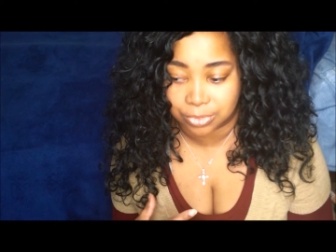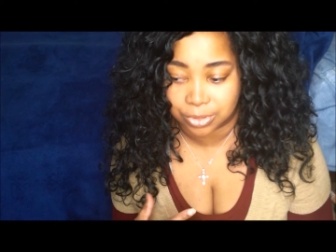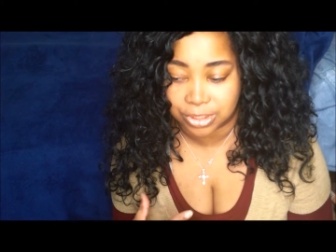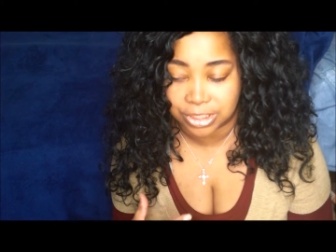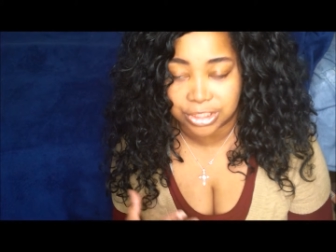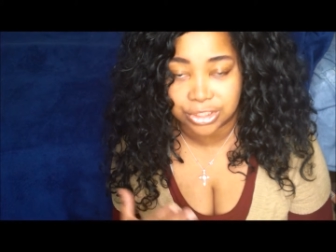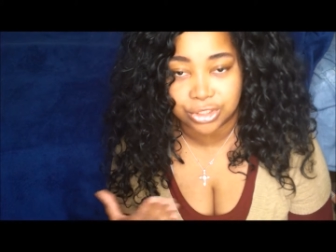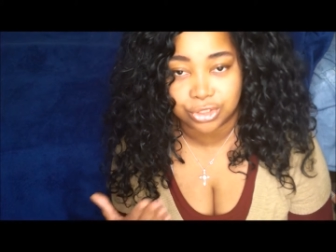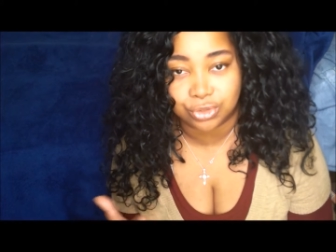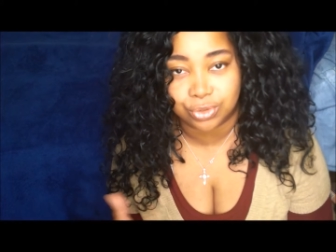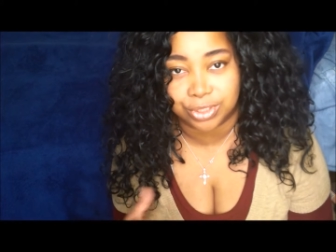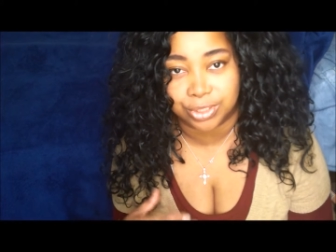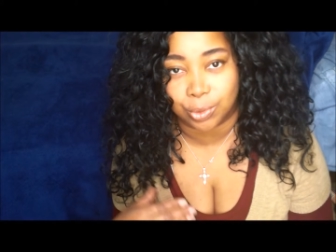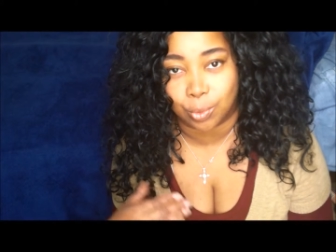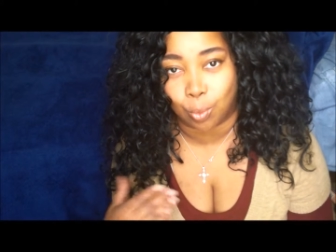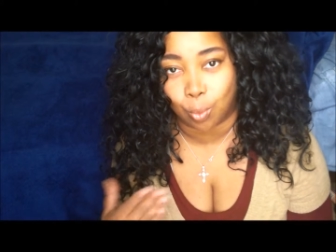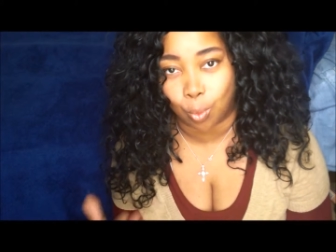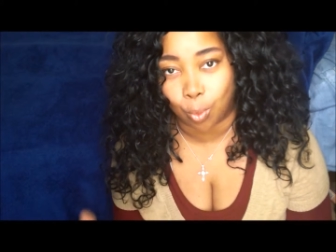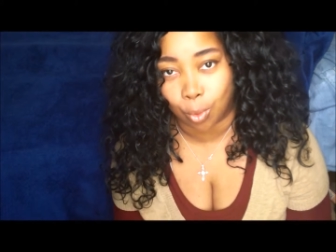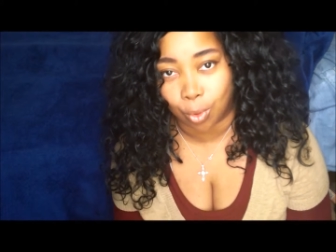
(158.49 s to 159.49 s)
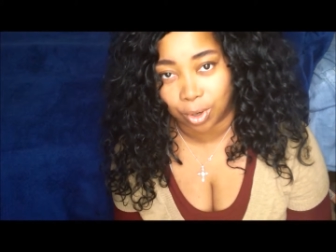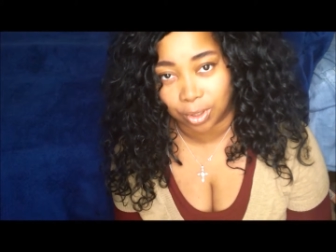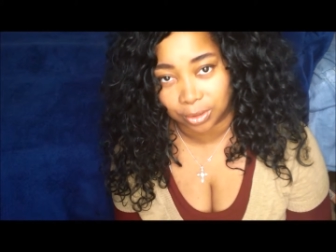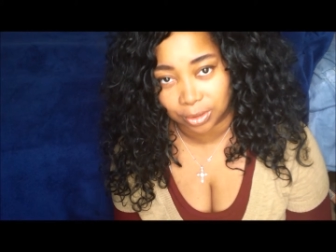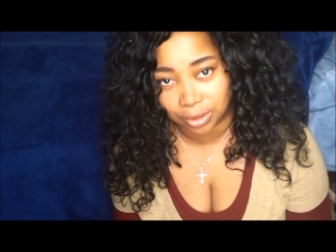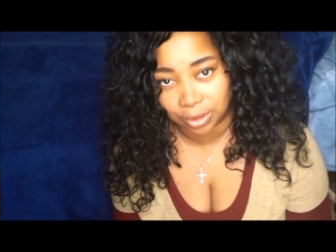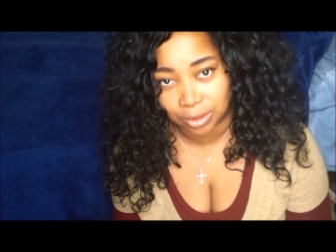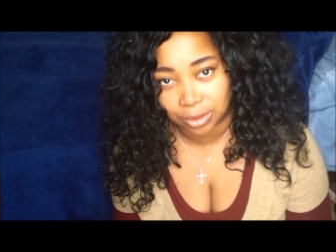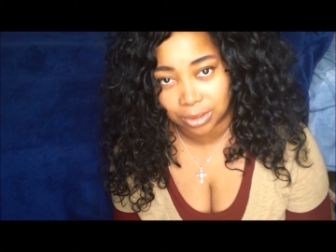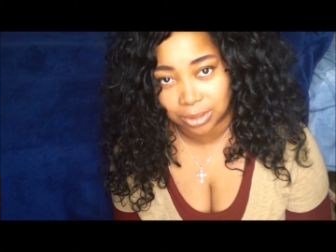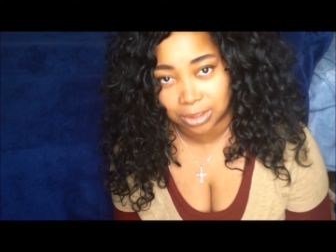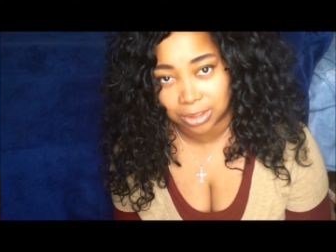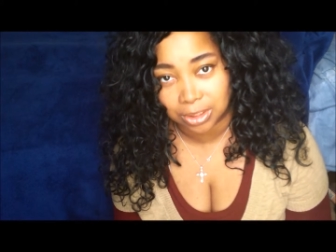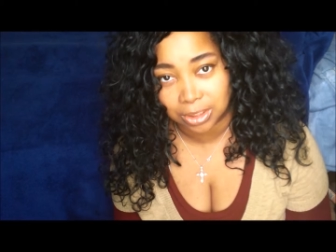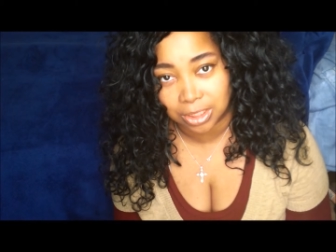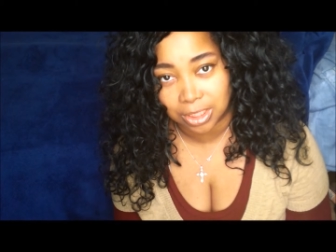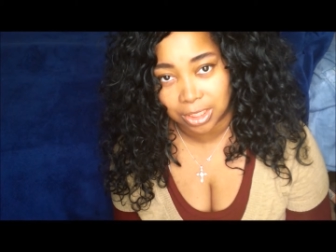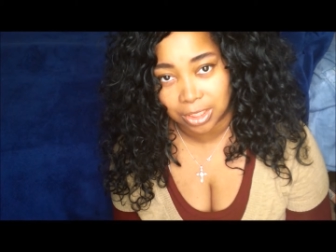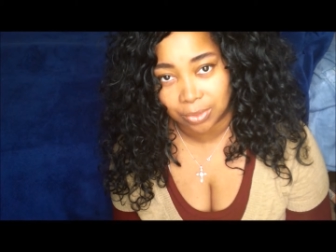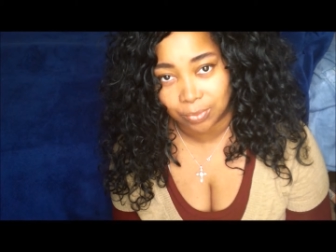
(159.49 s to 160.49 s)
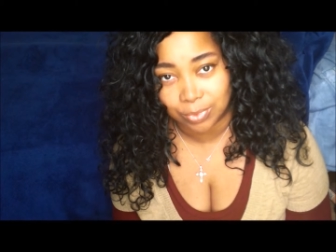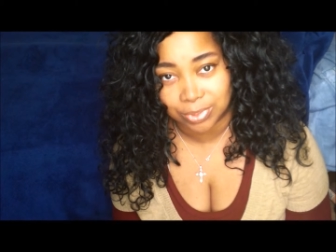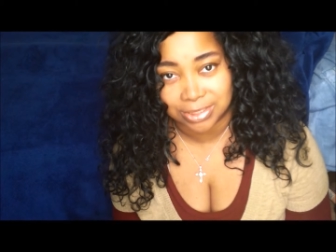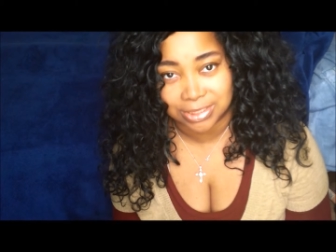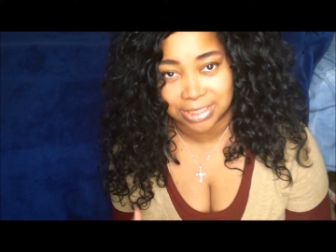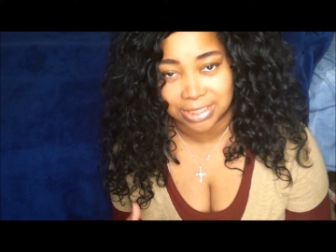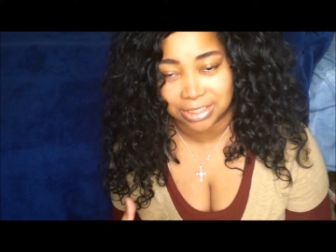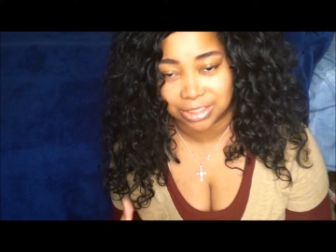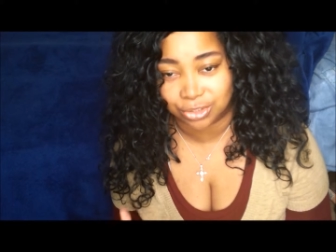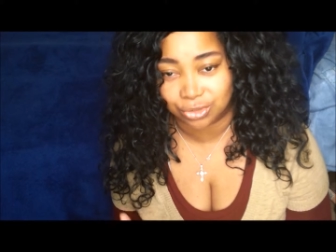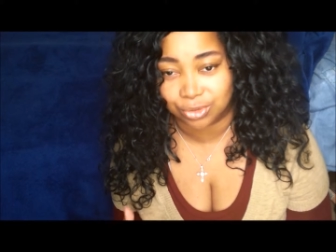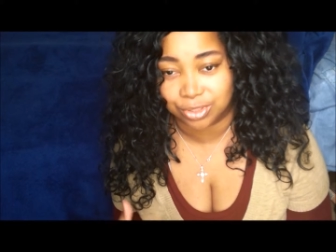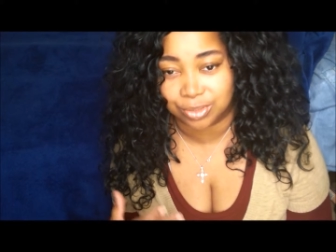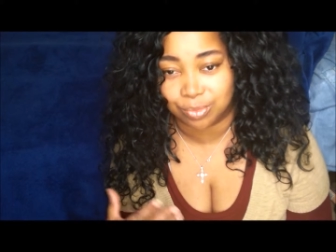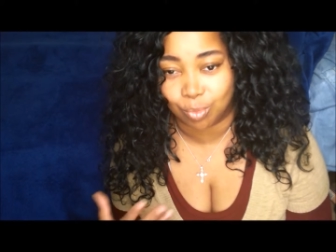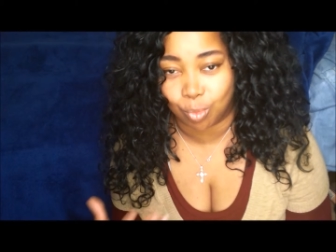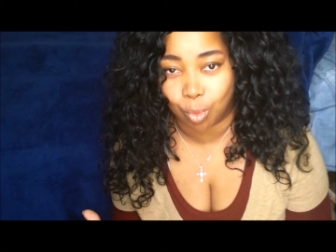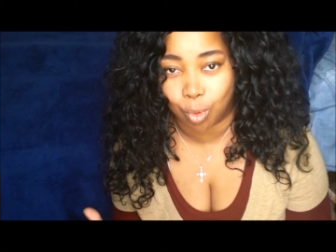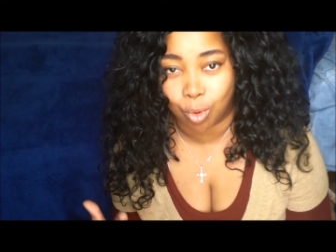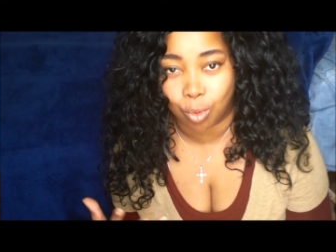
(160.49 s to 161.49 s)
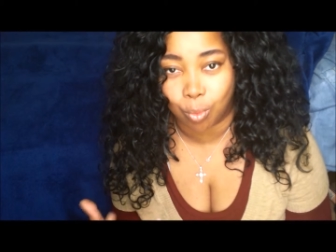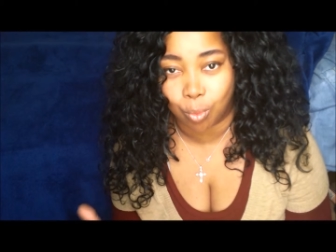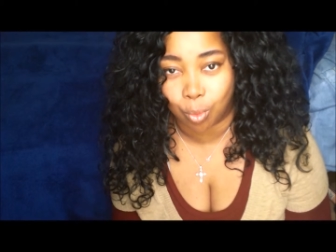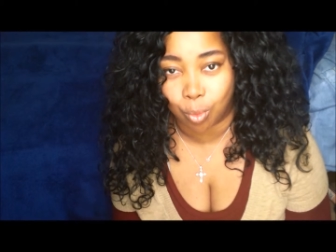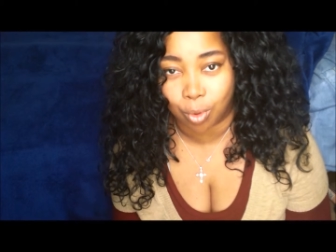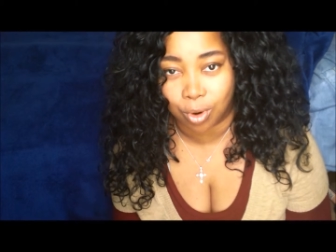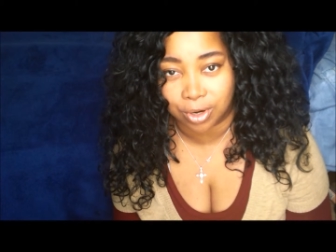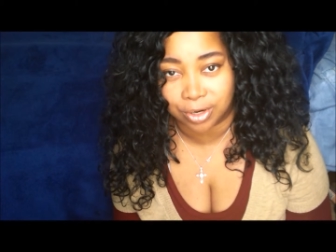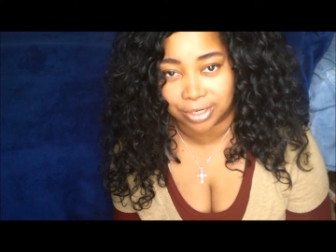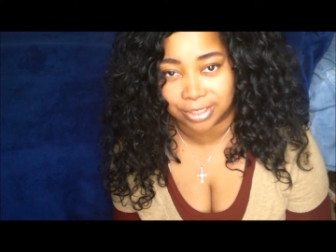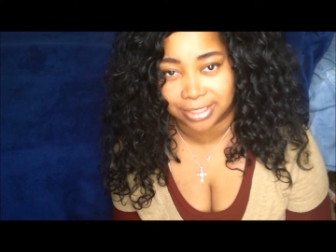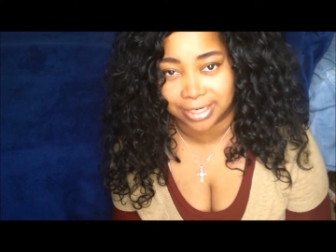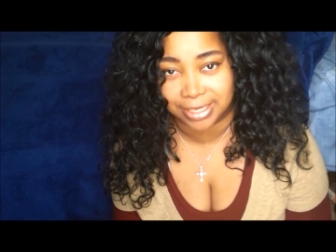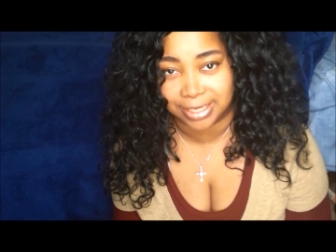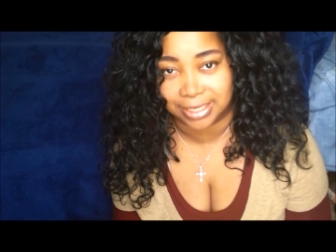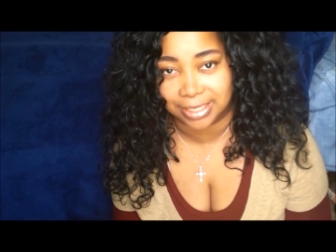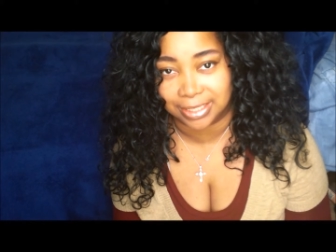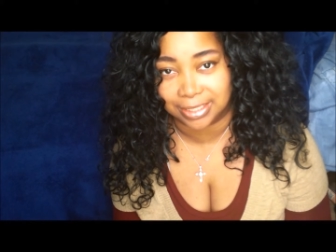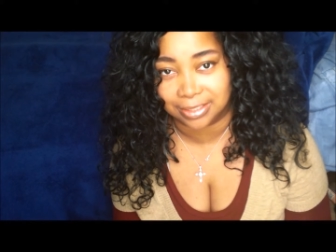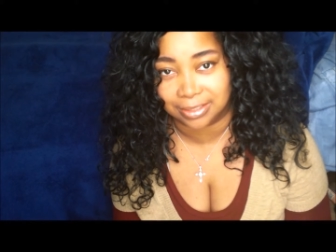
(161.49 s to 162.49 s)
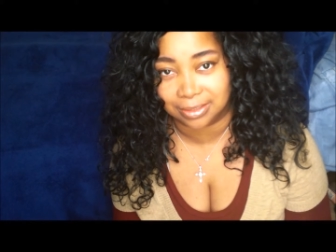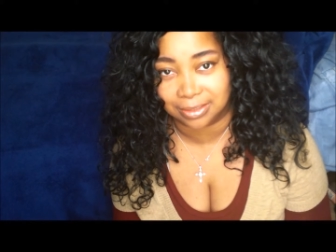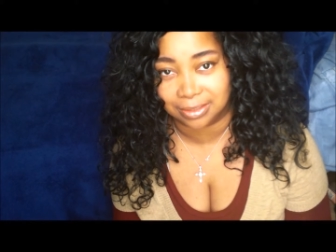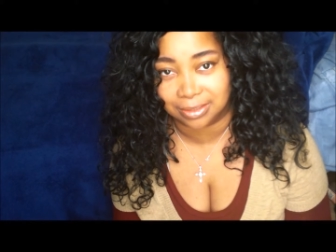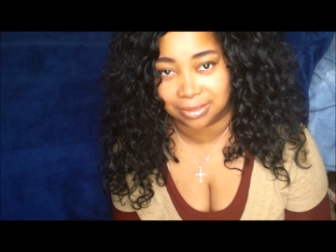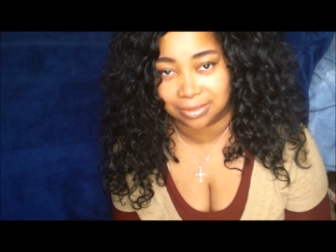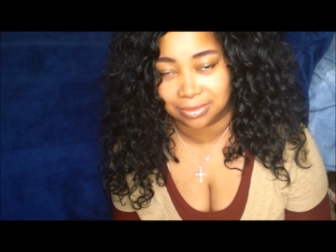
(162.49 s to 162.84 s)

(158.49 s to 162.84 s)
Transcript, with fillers: you need to drink water. We tend to drink more water than